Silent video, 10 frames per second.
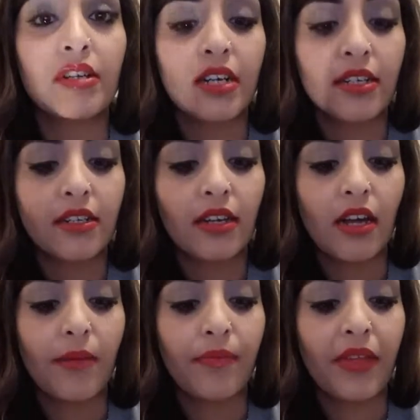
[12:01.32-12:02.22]
product
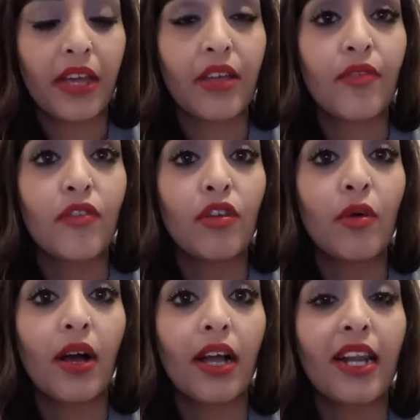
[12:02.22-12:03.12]
that gives
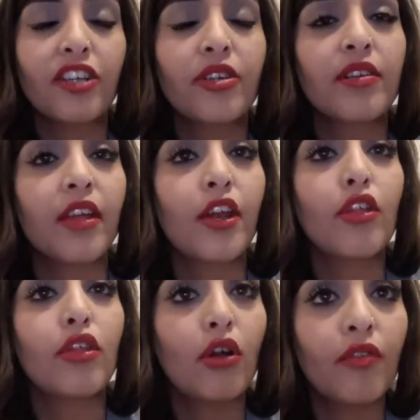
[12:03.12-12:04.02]
you a collection, because I
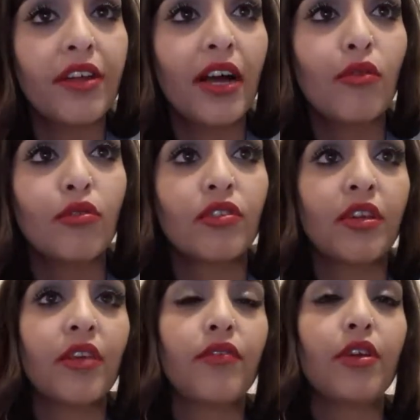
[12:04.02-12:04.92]
know the L'Oreal also
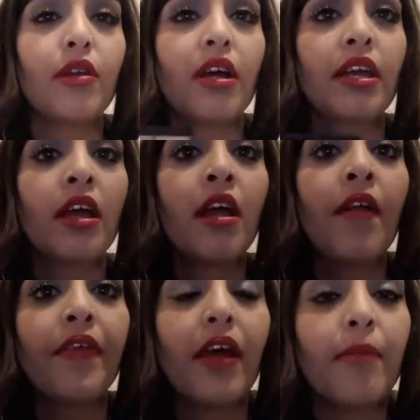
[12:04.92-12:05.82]
give you like,
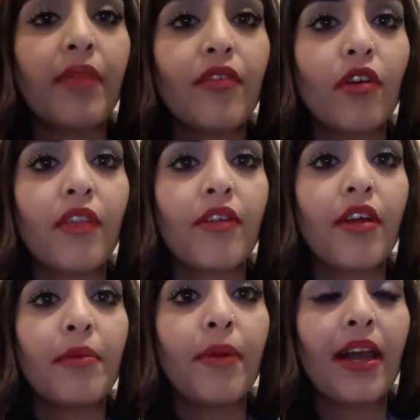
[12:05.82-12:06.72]
they've got their
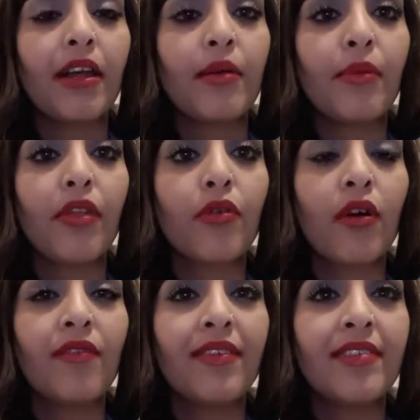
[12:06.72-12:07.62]
own palette, but I
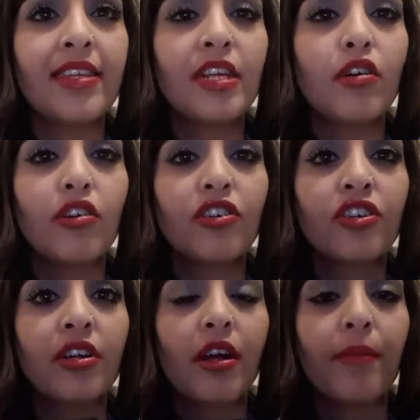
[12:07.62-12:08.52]
thought I've never seen
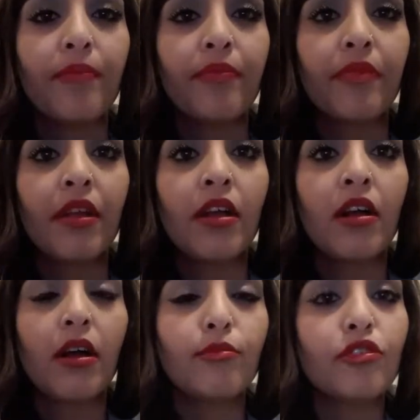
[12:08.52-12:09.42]
Gosh, I'm
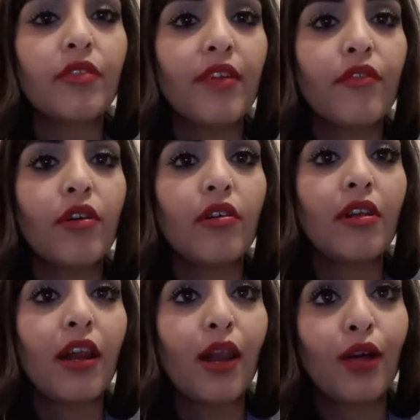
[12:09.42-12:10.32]
sure they've got
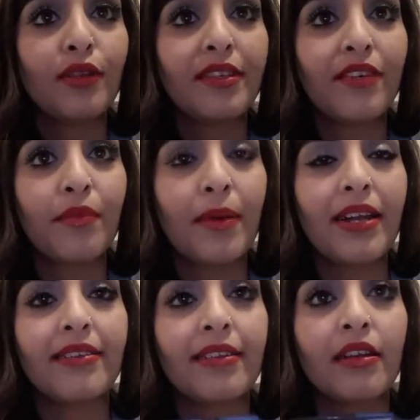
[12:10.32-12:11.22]
loads of different
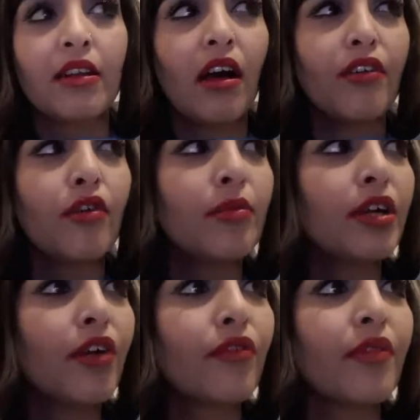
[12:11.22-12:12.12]
palettes, and I normally
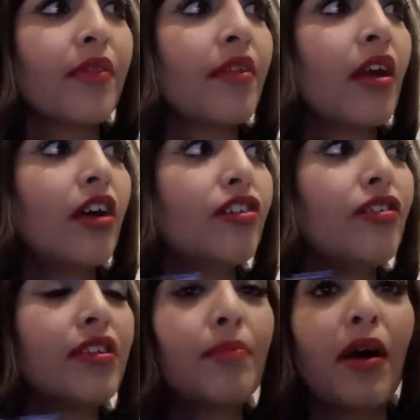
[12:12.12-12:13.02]
go for, I
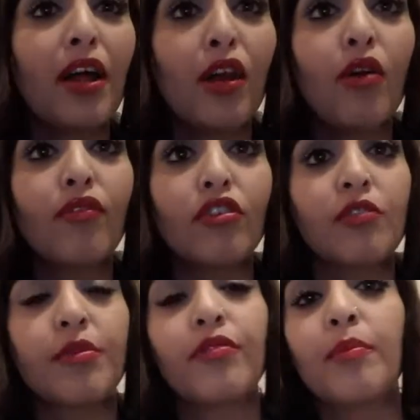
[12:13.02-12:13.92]
used to buy a lot of
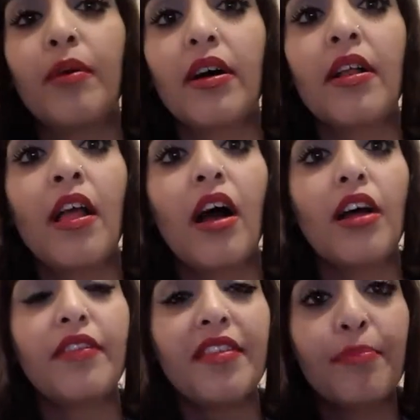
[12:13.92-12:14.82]
Gosh before, but
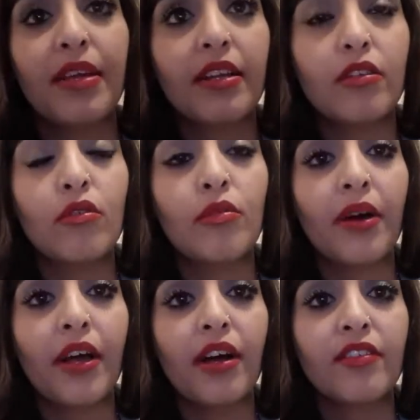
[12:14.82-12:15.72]
this bit caught
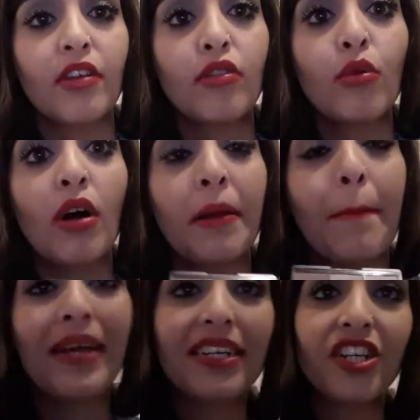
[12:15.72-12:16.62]
my eye, so I thought I'd
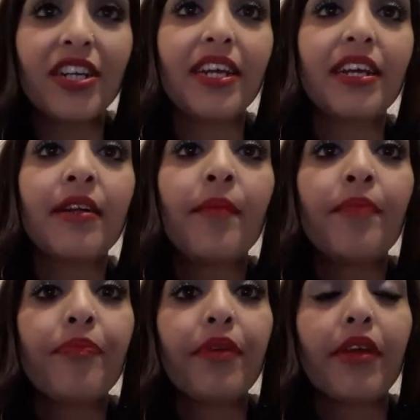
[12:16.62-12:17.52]
mention it
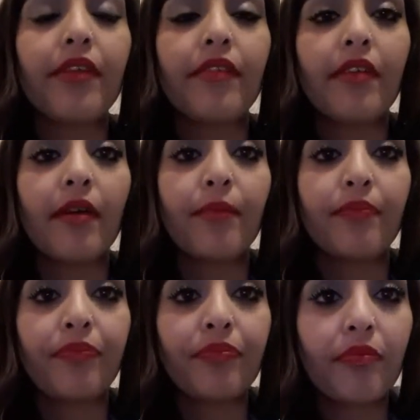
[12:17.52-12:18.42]
because
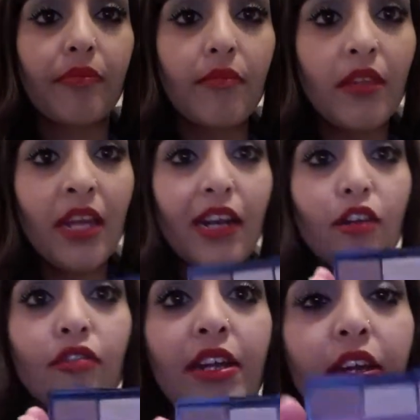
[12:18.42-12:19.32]
it
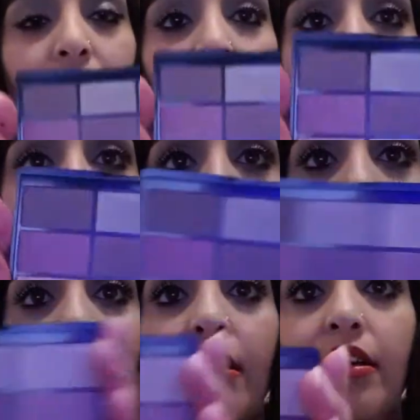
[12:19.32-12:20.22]
looked really good. I think the
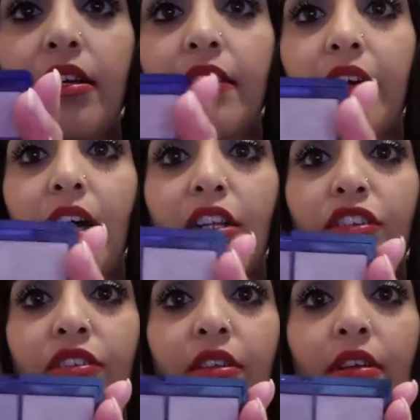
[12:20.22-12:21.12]

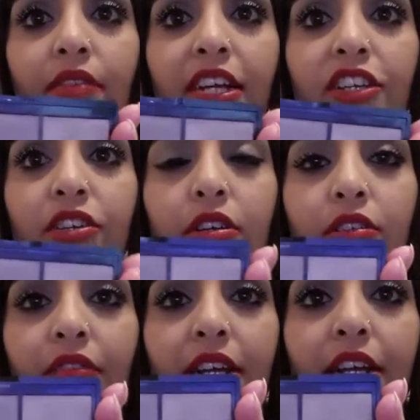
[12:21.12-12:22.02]
colours range
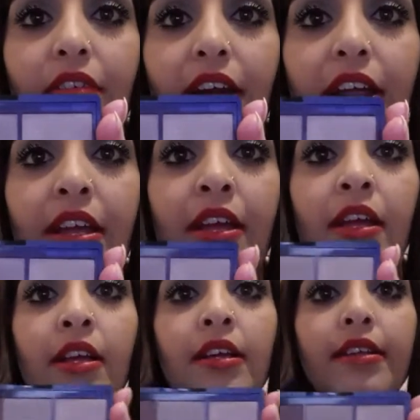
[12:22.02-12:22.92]
looked really great,
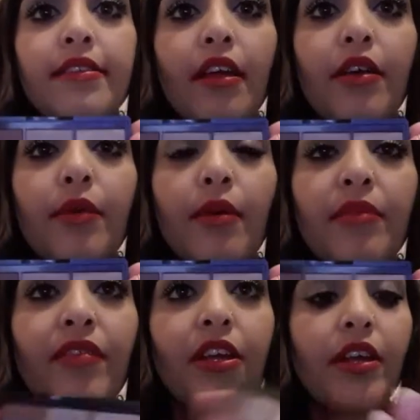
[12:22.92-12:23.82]
so I'm
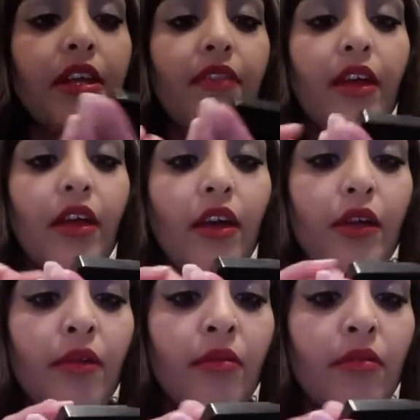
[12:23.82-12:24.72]
definitely going to give that a
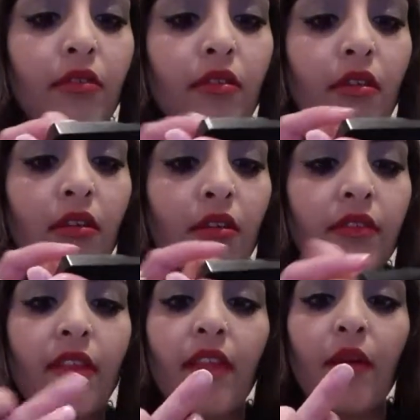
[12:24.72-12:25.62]
go.
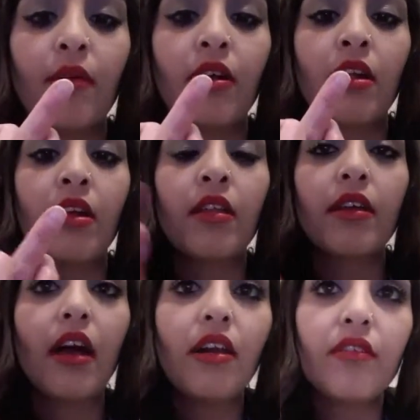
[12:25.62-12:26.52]
So
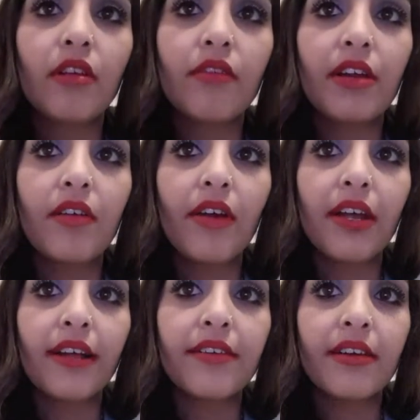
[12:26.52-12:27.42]
colours look really great
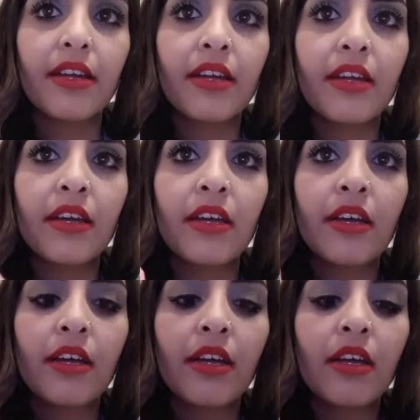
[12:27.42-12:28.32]
actually.
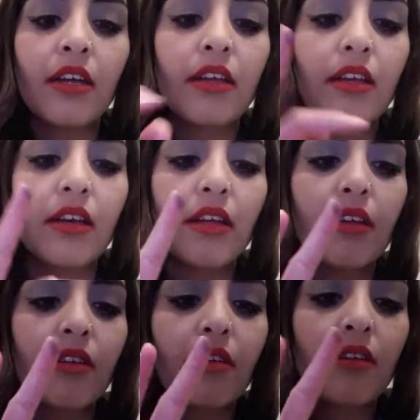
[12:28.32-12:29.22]
Yeah.